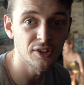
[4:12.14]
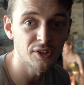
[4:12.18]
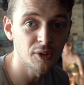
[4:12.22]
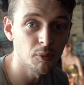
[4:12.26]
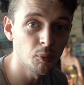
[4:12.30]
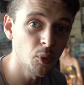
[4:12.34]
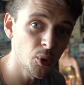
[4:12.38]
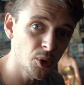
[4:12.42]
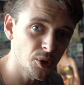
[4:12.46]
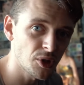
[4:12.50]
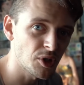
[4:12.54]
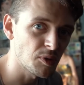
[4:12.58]
some
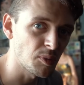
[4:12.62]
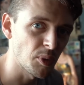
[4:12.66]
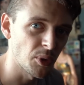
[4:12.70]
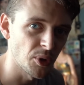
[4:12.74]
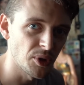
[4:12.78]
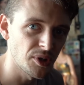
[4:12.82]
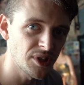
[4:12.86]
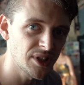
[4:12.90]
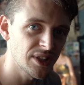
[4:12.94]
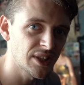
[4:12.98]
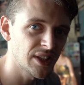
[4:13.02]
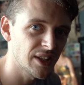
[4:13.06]
water
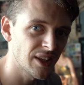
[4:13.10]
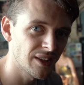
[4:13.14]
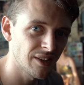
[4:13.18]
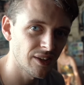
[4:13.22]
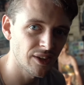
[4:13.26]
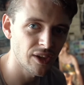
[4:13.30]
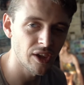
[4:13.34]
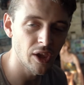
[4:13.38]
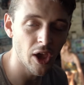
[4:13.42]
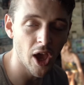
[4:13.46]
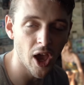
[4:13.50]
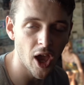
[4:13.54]
sports.
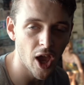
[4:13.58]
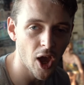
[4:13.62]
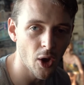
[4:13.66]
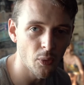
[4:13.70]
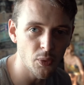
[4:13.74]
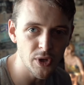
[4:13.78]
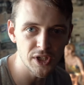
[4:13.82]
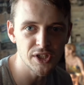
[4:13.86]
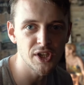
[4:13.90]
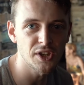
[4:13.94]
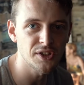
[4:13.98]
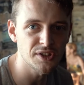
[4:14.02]

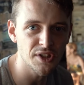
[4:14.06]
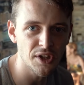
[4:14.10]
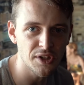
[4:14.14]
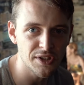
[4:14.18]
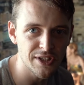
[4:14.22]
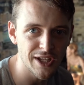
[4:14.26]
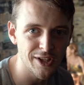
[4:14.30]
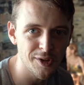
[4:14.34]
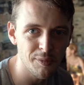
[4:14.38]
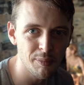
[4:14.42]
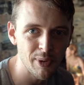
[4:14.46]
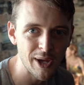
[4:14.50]
We chose to go
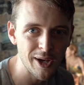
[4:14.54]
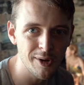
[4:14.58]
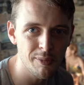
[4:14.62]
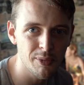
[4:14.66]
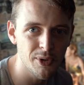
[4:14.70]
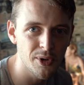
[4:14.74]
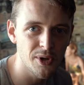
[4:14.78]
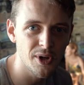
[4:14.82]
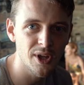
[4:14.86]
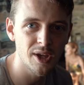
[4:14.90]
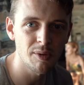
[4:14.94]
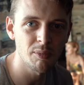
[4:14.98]
stand-up
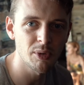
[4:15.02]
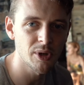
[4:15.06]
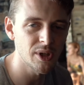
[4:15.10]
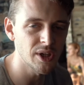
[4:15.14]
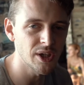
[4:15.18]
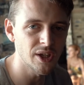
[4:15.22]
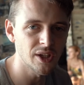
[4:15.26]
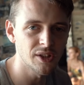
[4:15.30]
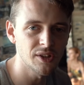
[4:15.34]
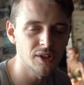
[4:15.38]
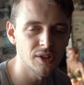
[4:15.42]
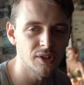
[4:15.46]
paddleboarding, but
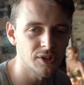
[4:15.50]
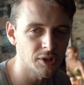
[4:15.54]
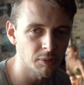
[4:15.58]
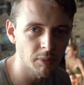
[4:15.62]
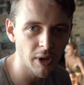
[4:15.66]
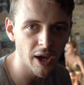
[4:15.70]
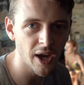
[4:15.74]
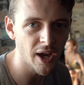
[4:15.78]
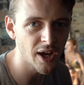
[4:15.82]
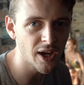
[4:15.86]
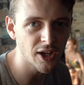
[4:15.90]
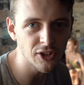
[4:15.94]
you can do some
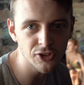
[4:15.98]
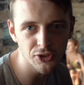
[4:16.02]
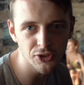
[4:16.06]
kayak